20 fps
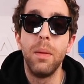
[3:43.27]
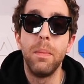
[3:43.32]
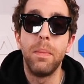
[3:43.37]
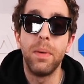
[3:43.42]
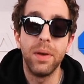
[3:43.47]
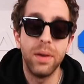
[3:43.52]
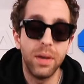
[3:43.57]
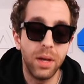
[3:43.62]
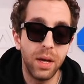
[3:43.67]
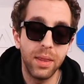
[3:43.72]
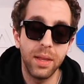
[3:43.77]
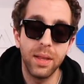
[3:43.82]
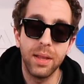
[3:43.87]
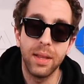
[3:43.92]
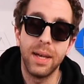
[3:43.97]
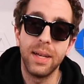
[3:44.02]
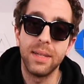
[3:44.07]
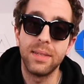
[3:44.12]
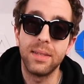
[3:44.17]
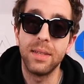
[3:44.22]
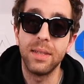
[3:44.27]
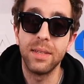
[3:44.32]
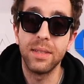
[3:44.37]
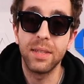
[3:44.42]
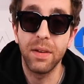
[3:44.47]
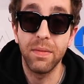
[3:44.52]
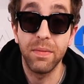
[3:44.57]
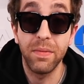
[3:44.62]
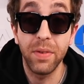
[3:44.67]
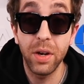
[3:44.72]
But nonetheless, these
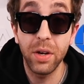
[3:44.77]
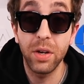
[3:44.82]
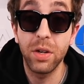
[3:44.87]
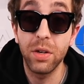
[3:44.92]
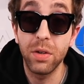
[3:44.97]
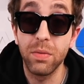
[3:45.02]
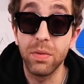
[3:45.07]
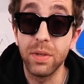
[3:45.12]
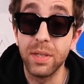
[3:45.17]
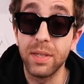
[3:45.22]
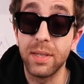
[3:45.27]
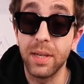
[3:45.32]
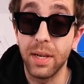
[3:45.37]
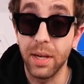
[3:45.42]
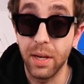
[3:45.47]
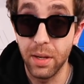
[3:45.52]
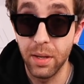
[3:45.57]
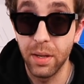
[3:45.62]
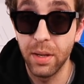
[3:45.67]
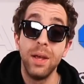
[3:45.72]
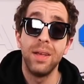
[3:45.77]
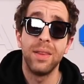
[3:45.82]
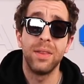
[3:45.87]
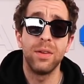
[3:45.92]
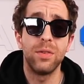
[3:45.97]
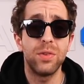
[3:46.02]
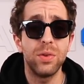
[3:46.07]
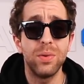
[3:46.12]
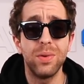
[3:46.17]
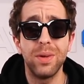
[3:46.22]
have very good resale.
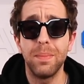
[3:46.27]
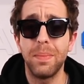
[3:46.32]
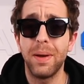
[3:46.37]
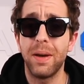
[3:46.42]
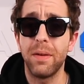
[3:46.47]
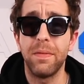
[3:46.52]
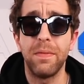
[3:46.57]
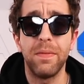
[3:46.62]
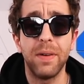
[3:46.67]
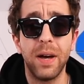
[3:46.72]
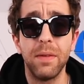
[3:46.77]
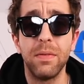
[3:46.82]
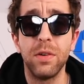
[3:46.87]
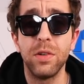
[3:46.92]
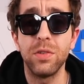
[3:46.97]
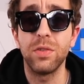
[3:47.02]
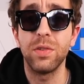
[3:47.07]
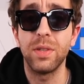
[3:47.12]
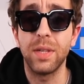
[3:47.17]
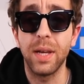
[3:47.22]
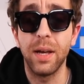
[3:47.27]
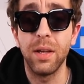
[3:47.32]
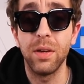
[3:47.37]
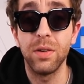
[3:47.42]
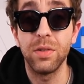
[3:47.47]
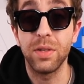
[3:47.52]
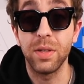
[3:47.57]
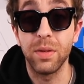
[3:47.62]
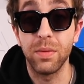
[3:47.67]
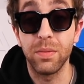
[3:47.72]
They're doing about
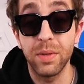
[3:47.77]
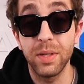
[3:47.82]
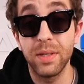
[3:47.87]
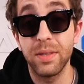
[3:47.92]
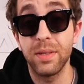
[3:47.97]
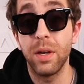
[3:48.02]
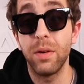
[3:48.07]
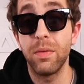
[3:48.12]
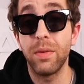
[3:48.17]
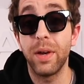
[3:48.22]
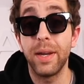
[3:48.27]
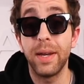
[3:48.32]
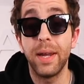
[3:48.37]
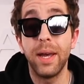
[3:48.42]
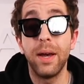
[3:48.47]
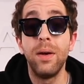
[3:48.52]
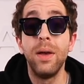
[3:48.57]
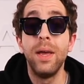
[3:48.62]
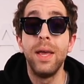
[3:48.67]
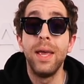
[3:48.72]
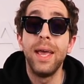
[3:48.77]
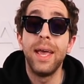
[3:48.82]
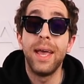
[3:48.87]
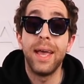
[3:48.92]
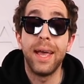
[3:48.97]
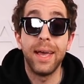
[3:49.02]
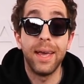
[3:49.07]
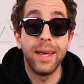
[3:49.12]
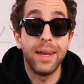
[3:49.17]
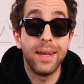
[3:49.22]
$500 in resale right now,
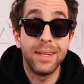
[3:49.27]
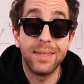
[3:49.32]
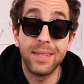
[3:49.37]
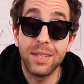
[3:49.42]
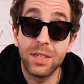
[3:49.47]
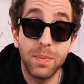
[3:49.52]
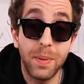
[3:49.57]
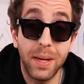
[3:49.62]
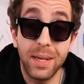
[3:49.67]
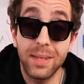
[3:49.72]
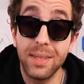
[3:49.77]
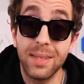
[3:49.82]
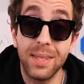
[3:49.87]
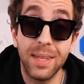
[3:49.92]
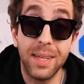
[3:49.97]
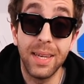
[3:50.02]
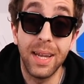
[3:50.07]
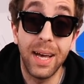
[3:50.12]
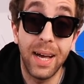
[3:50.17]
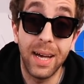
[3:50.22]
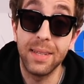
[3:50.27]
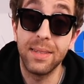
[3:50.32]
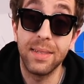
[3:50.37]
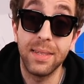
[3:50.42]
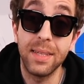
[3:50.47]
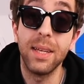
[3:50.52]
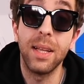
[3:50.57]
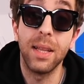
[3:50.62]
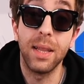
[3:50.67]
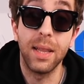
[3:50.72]
and it's expected to not
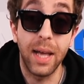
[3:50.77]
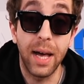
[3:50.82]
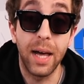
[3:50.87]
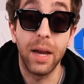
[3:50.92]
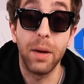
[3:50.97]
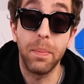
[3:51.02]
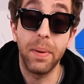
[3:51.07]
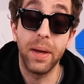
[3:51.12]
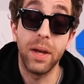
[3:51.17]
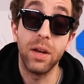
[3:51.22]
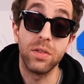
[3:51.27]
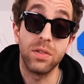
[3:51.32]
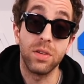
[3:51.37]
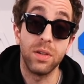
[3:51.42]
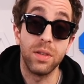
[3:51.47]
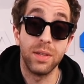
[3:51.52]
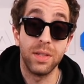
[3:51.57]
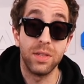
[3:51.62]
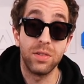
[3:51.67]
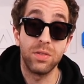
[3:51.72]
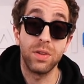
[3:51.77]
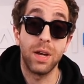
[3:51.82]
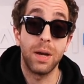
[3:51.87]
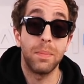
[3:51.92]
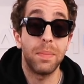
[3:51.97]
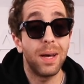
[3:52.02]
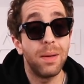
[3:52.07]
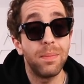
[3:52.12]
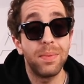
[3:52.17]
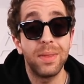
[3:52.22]
see a lot of pairs on this
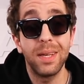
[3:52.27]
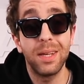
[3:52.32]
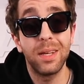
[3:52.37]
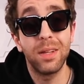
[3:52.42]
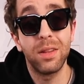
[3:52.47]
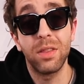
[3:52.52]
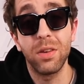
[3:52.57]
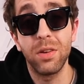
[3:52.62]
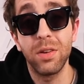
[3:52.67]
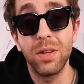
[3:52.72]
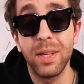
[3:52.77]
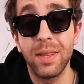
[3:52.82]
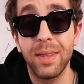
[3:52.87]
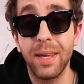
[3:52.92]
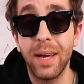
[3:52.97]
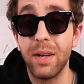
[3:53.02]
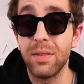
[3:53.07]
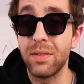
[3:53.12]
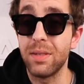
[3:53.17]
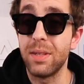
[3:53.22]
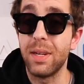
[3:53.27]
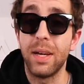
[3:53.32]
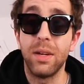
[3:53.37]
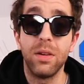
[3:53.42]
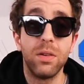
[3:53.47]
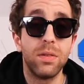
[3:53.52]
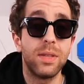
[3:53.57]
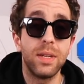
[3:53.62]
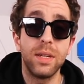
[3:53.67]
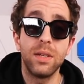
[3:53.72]
drop. I'm thinking 30,000. I
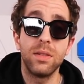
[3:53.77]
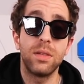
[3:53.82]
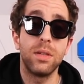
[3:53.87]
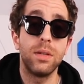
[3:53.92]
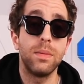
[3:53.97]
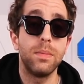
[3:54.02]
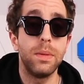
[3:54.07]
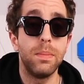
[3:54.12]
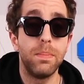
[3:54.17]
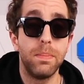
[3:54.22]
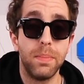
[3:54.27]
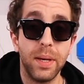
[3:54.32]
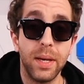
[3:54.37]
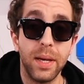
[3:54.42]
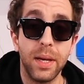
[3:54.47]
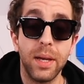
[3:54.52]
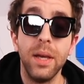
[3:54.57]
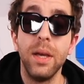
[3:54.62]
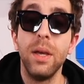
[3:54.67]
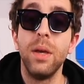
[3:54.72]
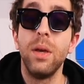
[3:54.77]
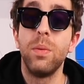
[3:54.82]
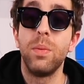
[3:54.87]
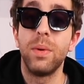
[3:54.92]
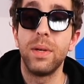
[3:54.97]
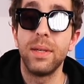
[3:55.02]
don't think it's gonna be big. We